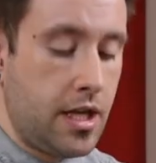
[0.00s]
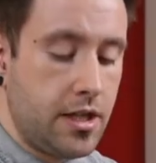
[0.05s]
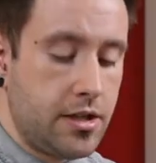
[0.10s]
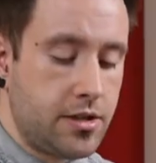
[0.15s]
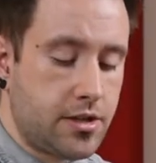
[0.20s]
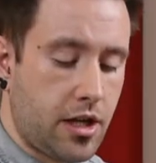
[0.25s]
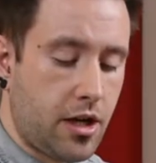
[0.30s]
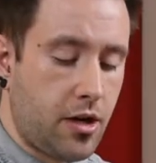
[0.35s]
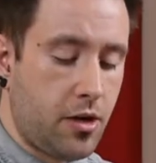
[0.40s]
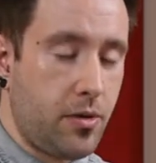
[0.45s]

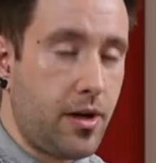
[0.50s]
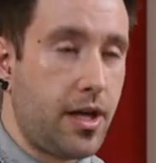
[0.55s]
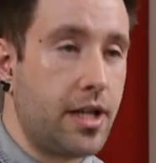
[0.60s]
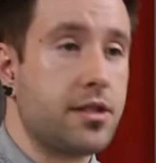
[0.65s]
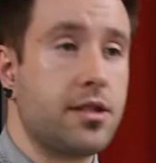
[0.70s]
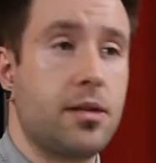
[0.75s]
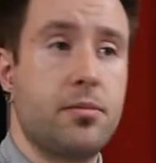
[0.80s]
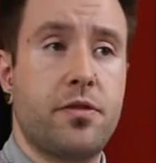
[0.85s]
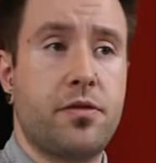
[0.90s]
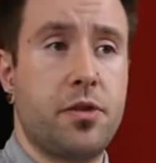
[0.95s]
So uh,
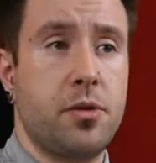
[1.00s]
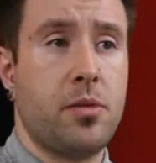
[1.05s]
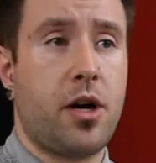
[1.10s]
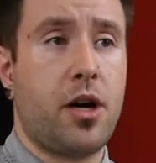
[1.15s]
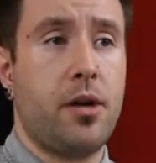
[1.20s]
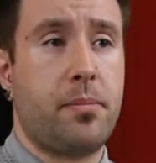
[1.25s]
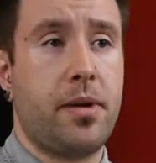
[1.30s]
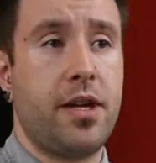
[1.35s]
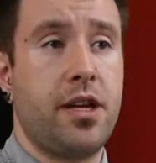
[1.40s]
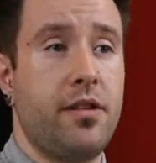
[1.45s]
some of you
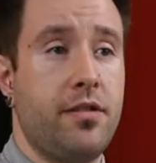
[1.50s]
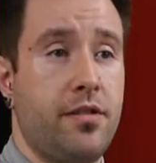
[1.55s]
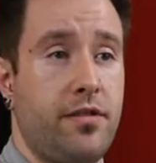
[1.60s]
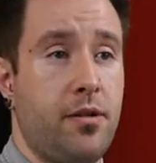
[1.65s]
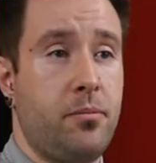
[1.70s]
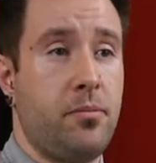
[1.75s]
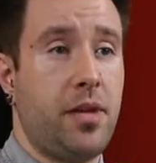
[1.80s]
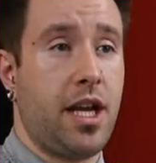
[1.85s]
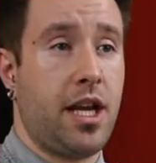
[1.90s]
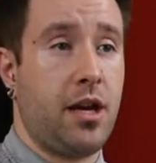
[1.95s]
might be
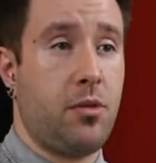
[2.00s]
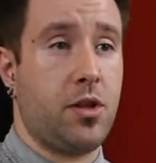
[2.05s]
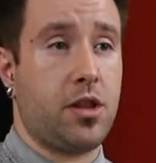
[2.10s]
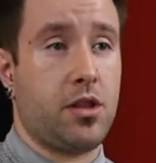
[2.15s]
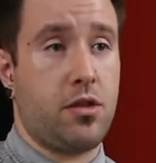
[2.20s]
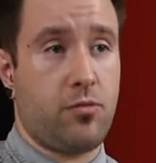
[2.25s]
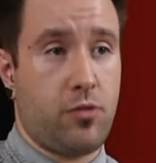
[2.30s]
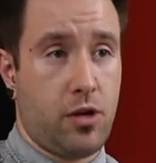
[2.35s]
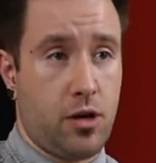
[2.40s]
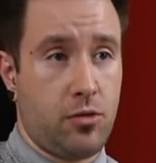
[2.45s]
familiar with
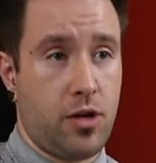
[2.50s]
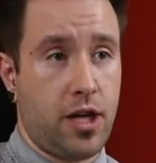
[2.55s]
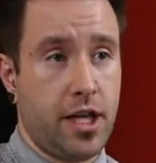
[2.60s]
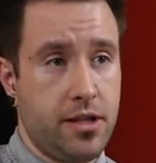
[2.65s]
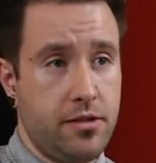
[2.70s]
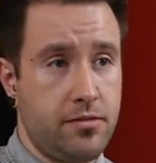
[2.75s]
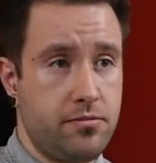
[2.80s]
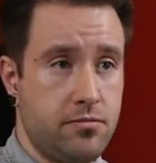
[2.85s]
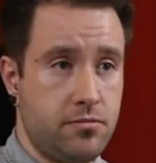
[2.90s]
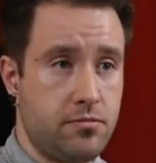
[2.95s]
the
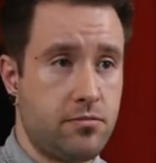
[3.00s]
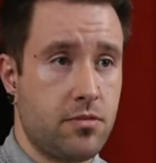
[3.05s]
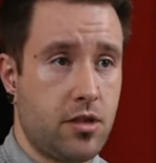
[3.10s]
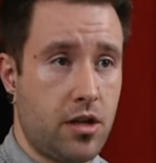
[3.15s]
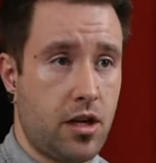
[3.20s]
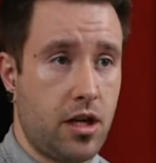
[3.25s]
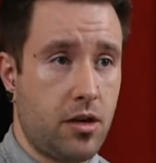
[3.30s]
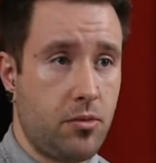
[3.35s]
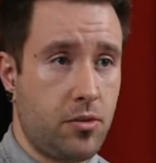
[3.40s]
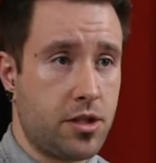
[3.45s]
Roli.
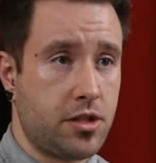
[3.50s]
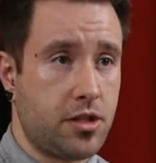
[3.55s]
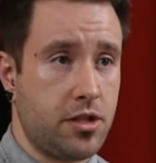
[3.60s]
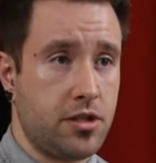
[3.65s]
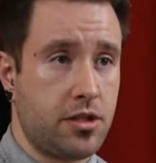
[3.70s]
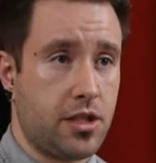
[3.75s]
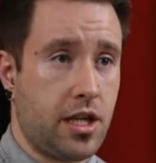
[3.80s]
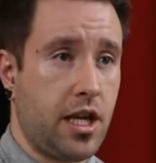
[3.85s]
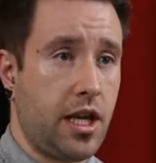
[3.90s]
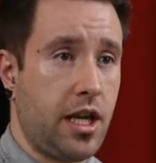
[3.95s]
Uh, which
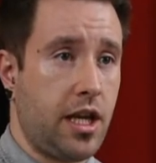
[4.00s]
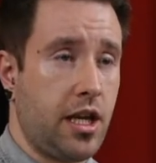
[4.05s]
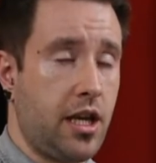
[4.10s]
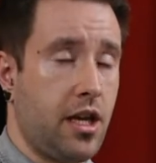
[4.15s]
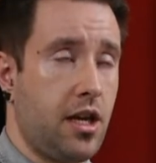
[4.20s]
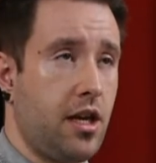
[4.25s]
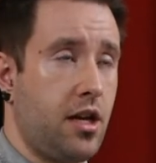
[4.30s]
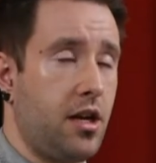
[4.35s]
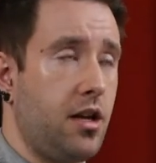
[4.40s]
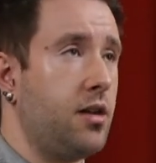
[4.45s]
is a
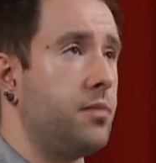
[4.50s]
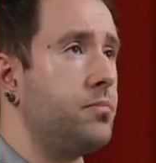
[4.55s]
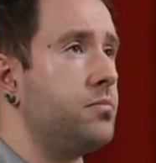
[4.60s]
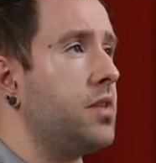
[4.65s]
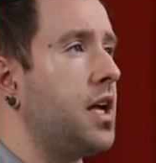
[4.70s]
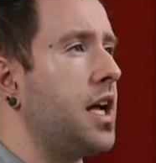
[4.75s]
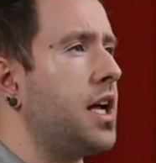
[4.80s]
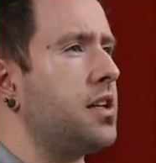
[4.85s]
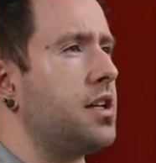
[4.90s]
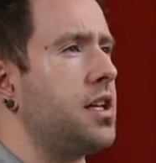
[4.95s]
um,
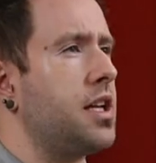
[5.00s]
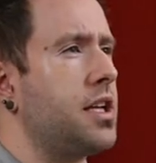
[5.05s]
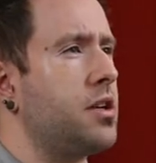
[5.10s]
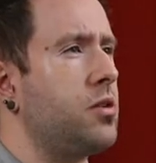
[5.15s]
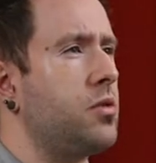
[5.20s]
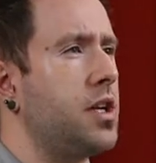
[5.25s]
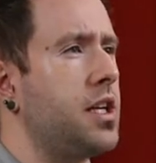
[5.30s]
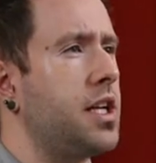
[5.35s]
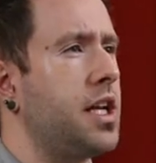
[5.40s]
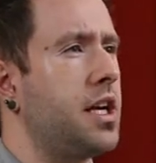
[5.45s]
how do they call it